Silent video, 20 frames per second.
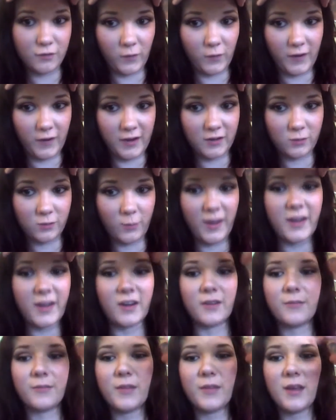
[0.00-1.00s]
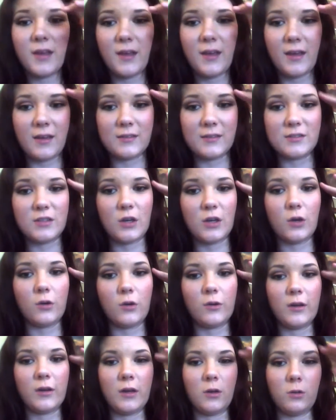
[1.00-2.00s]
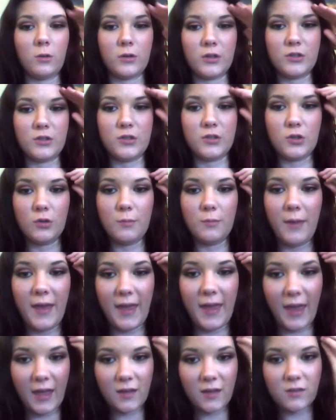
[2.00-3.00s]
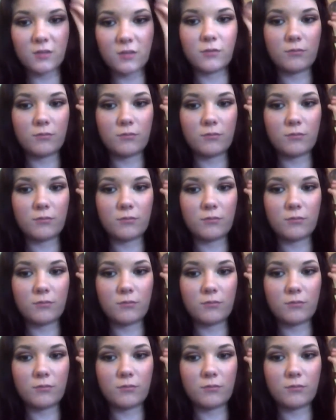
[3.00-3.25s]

forehead is wider. And so in order to make it